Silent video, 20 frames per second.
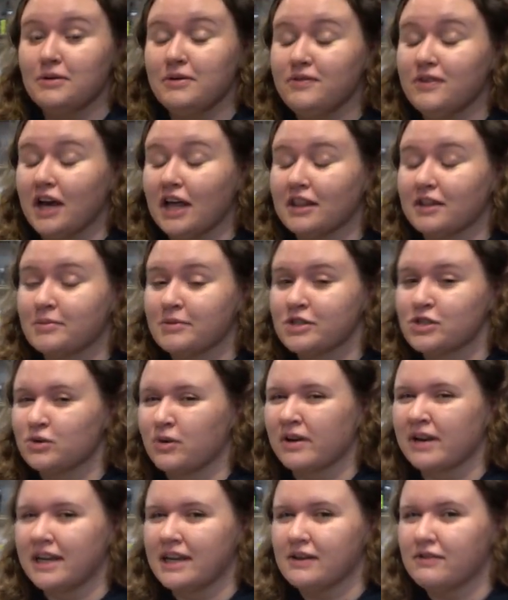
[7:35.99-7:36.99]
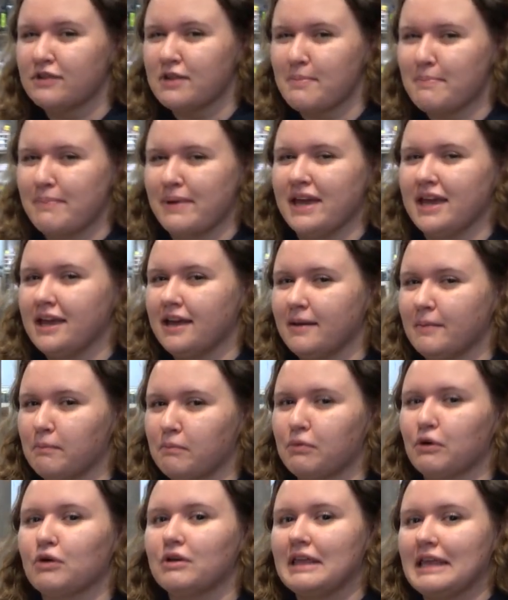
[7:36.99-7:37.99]
we've got the majority of the big,
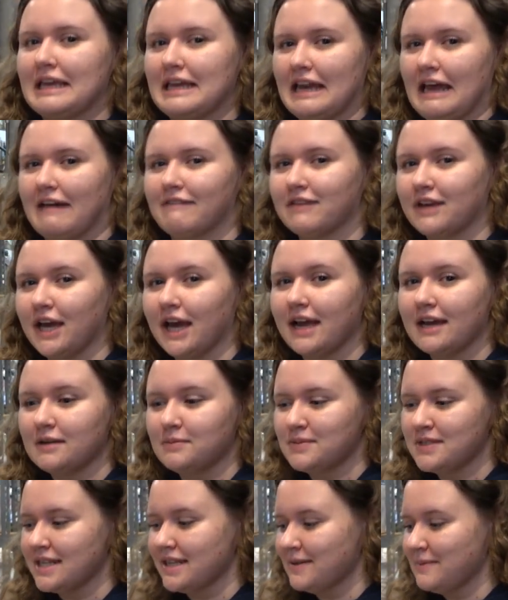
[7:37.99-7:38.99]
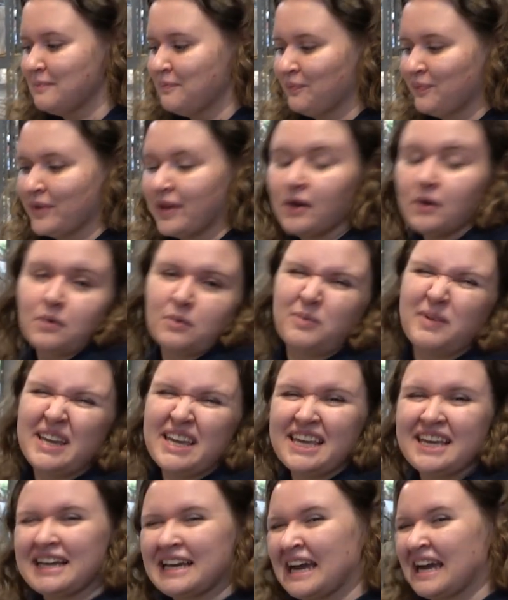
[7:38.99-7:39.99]
bulky, and heavy items in, we
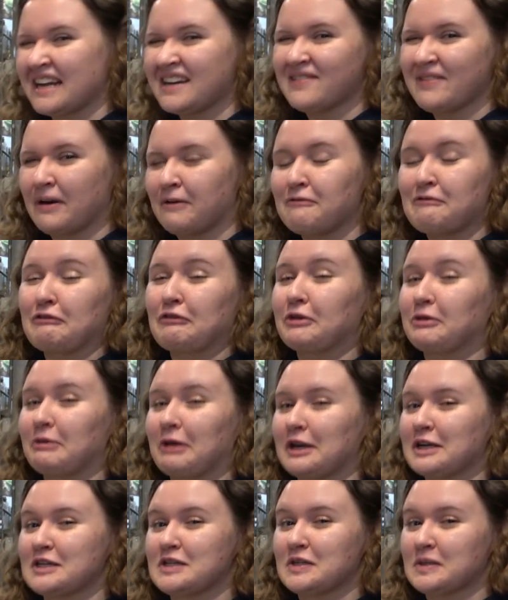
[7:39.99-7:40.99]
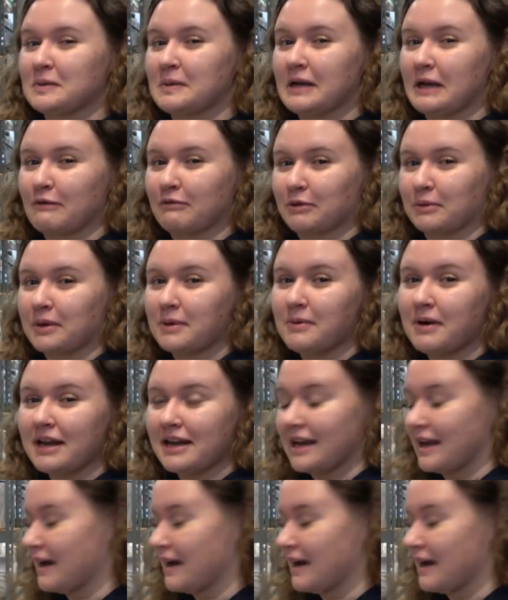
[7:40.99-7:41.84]
can kind of have free reign to do whatever we want